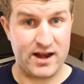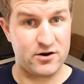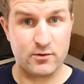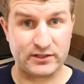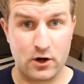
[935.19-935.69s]
I
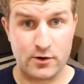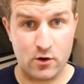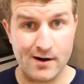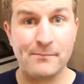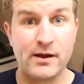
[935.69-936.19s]
don't know what's going
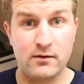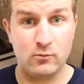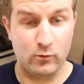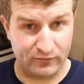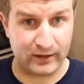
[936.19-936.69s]
on, but
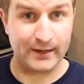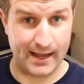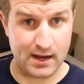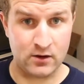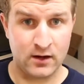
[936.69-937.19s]
we'll figure it
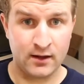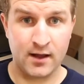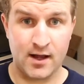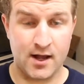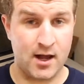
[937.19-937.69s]
out.
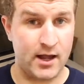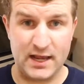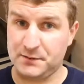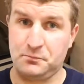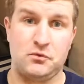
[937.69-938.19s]

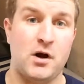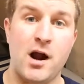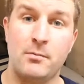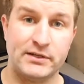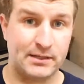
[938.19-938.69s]
It's
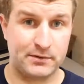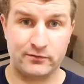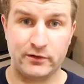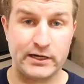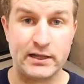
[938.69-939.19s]
probably something
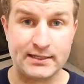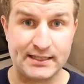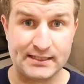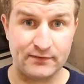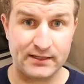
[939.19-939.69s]
related to the
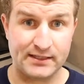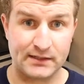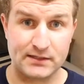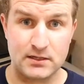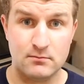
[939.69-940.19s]
CCV
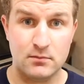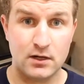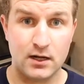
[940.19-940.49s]
system.